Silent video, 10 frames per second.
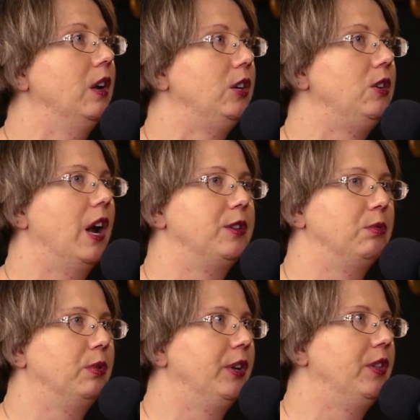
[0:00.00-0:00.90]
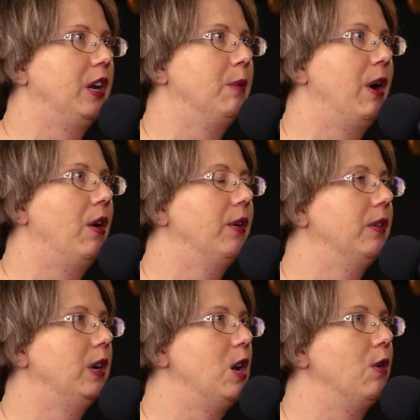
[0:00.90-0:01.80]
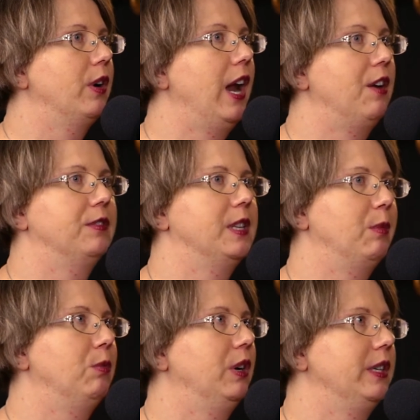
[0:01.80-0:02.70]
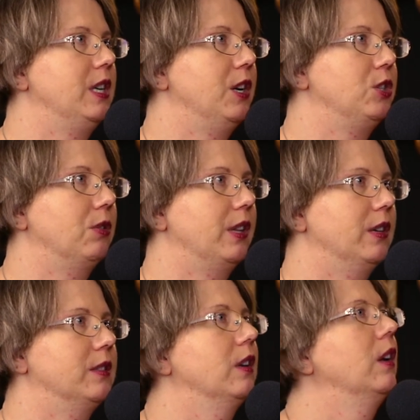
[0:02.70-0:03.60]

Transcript: You guys are really thinking about, okay, if someone really did enjoy this,